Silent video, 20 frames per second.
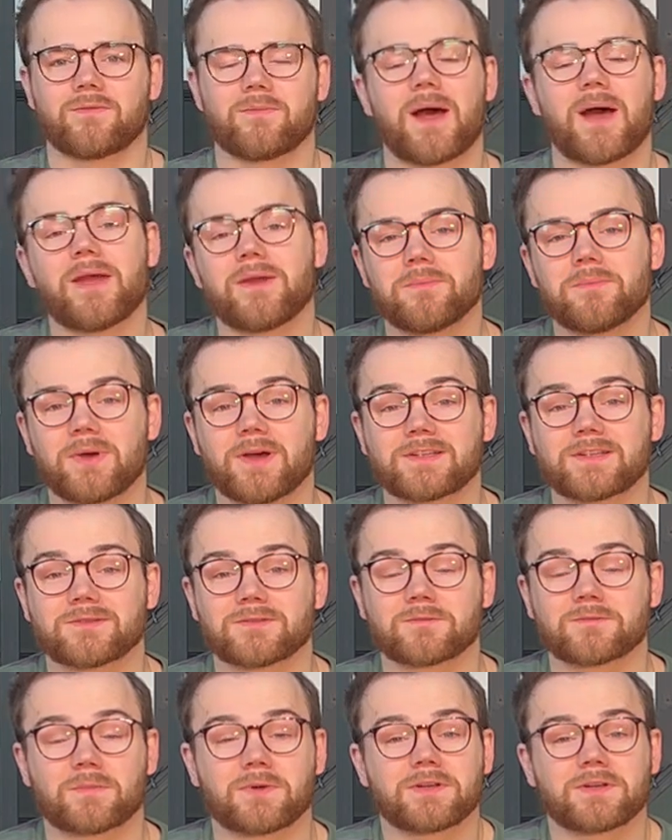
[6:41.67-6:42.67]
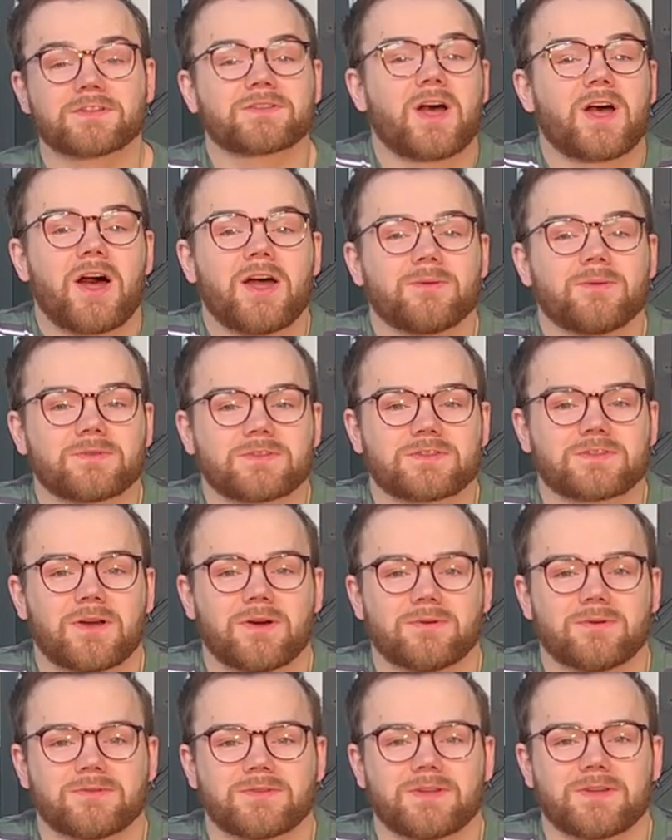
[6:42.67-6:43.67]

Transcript: my own personal experience, I was told